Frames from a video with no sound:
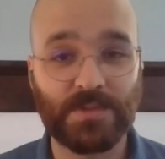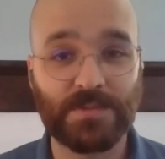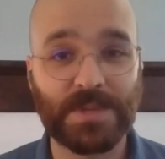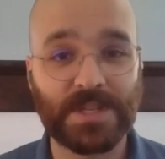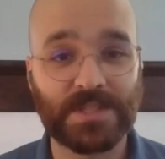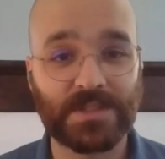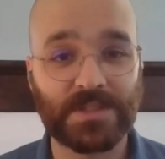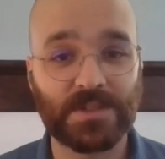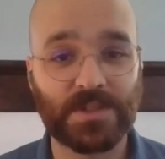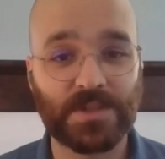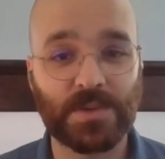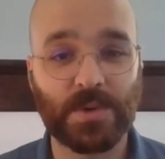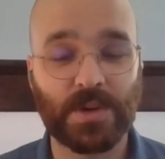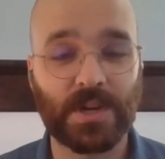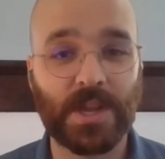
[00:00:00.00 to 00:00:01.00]
ministered
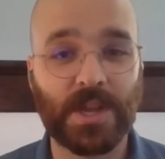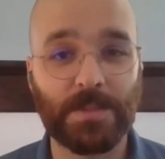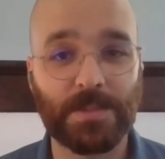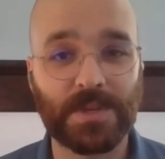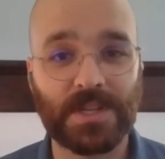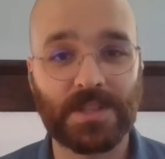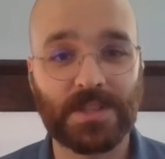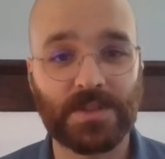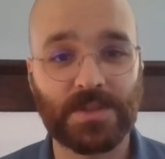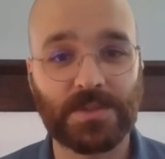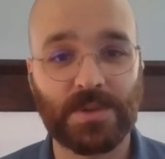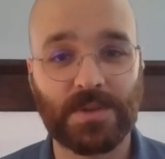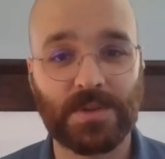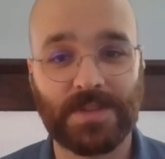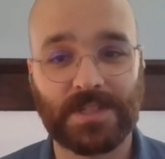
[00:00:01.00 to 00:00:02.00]
to or accompanied those
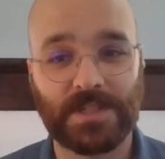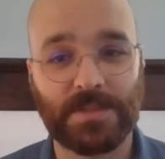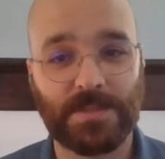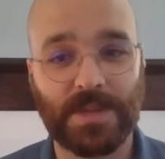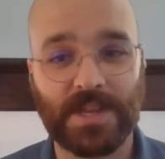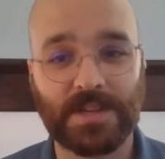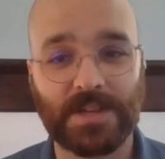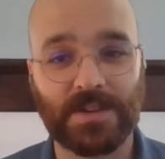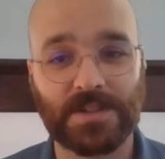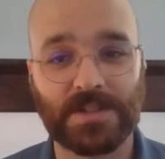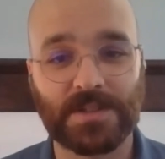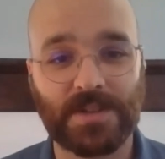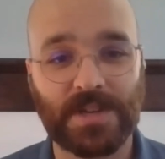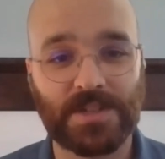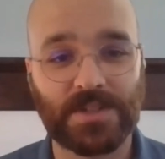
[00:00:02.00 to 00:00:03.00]
who are affected by
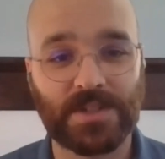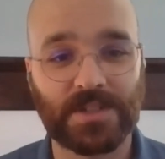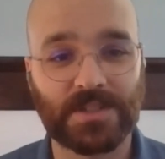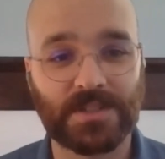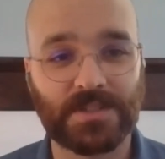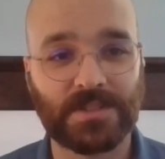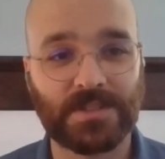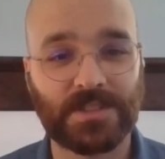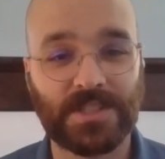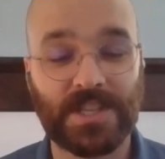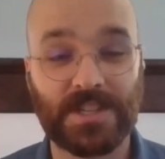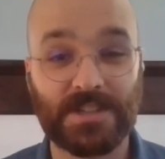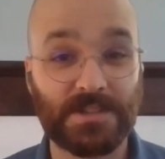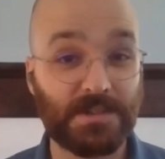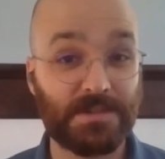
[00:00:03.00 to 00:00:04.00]
incarceration?
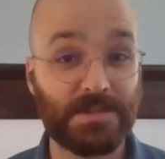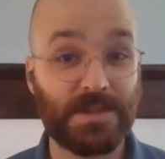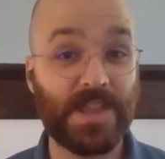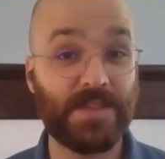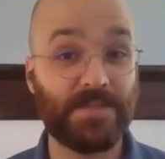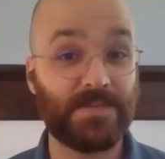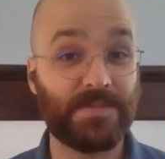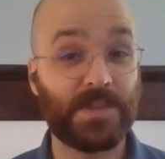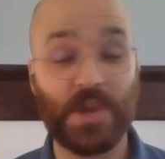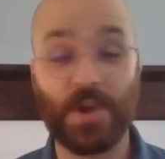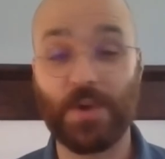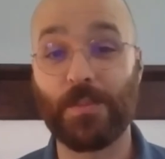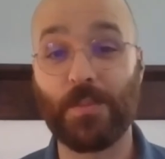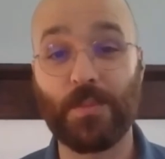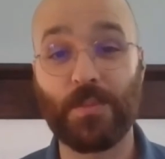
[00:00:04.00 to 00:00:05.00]
And if,
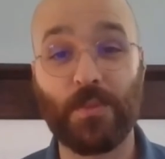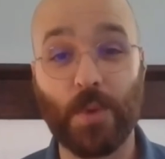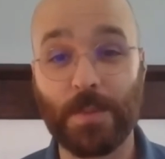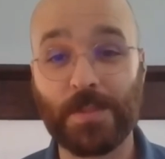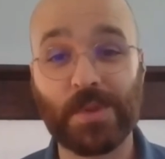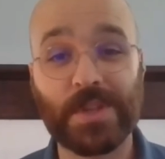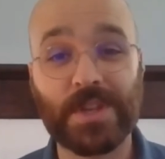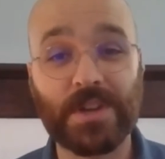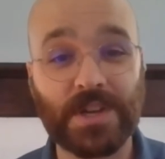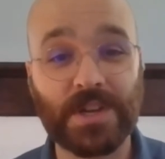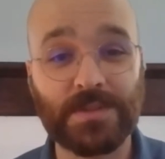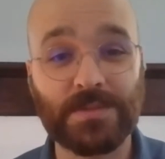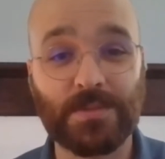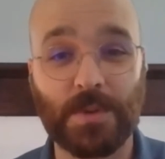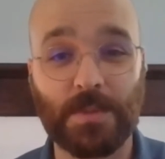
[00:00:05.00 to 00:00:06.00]
formally or
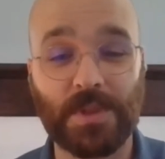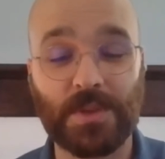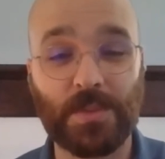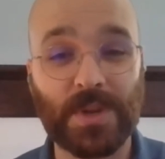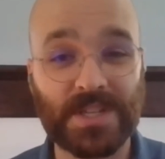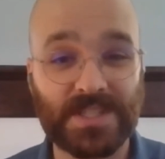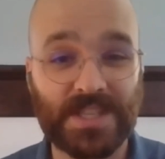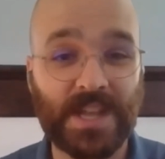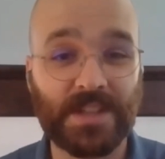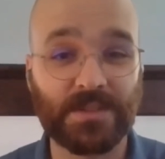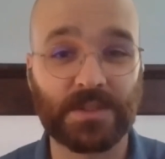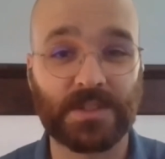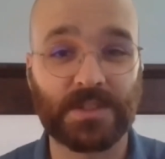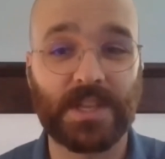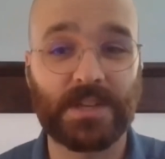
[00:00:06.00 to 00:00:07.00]
informally, what has that
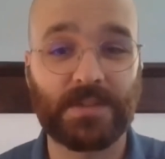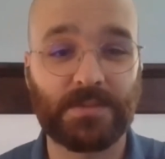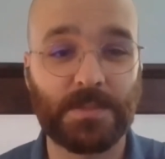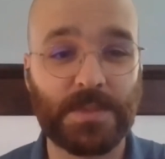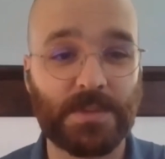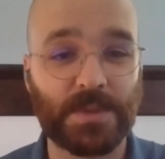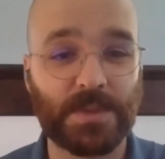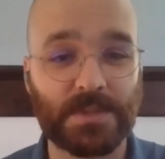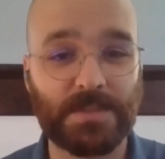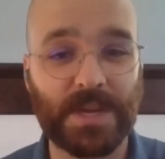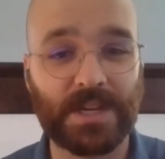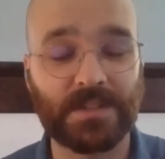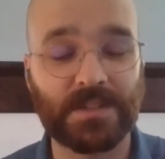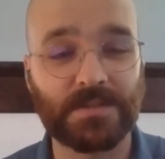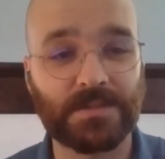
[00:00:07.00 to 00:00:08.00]
looked like from your
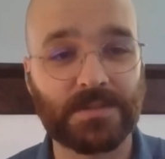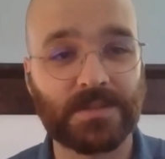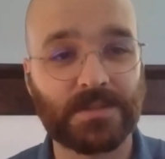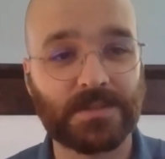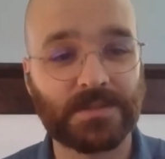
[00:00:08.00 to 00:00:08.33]
perspective?